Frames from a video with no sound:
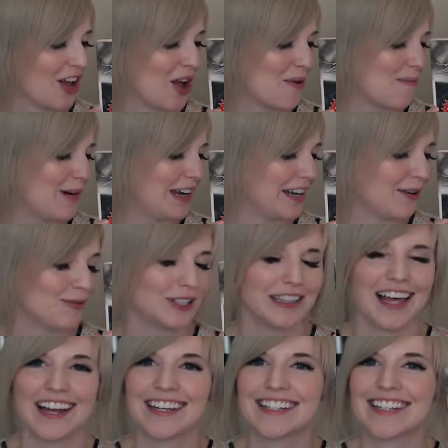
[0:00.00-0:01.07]
but I would
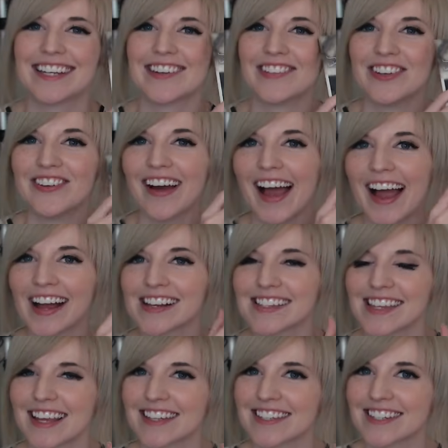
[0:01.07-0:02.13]
like to give you
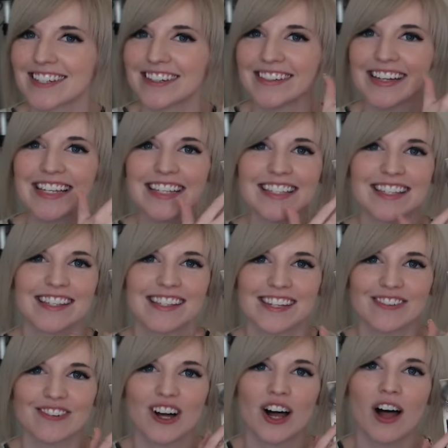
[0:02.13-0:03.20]
access to it since it
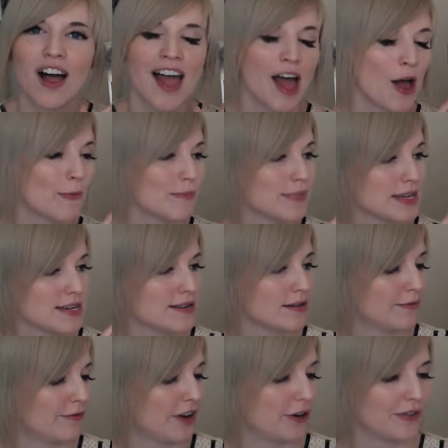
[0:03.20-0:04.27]
will be
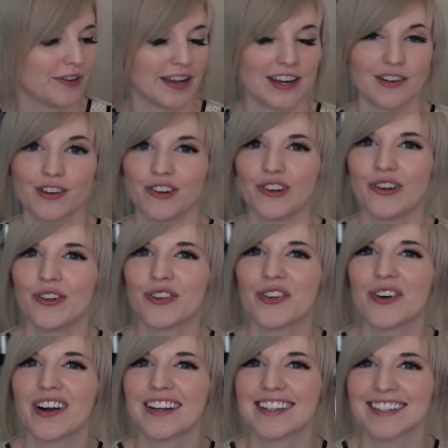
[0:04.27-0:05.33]
foundational to
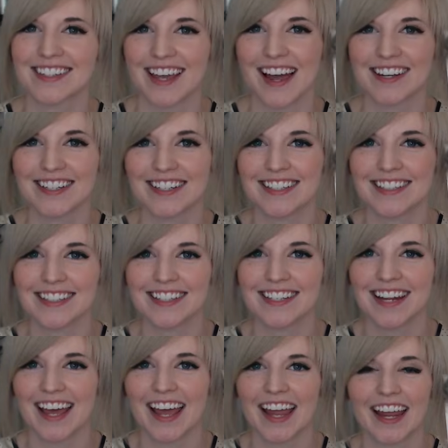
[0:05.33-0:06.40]
our discussion
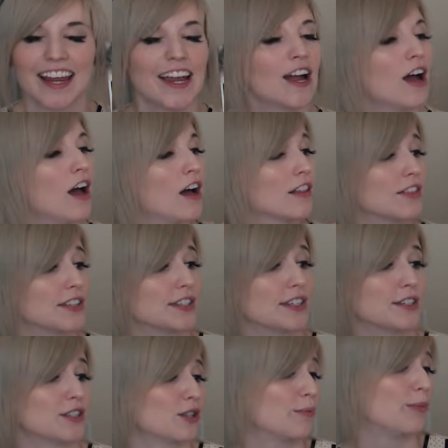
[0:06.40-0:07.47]
today. This is
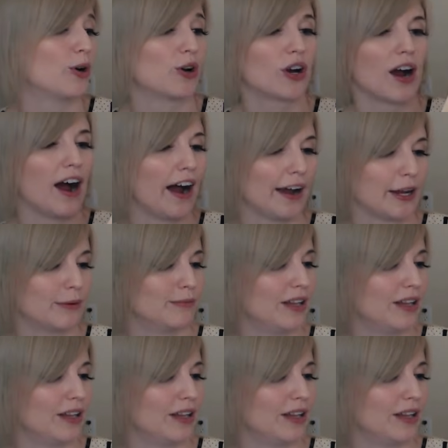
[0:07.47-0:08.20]
the book I Am